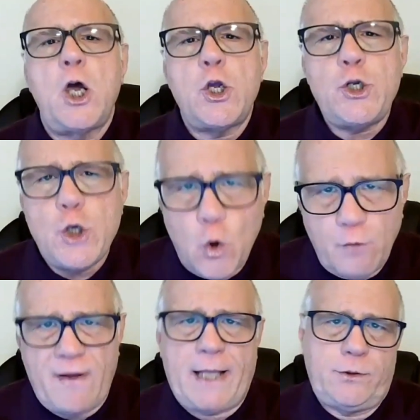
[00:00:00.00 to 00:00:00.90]

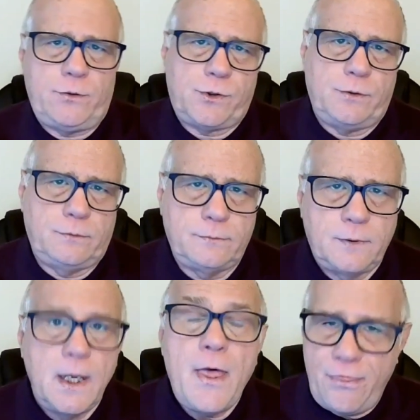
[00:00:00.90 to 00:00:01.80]
your values.
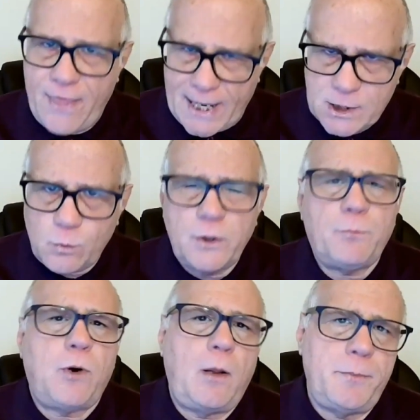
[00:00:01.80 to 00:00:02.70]
That's where the
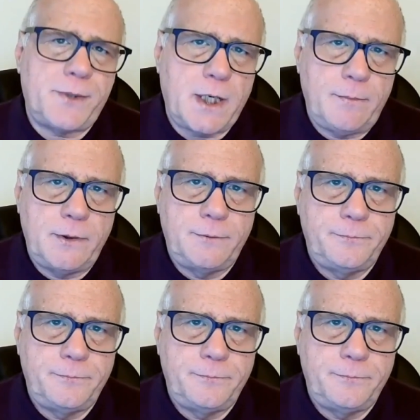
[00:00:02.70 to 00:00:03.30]
problems come.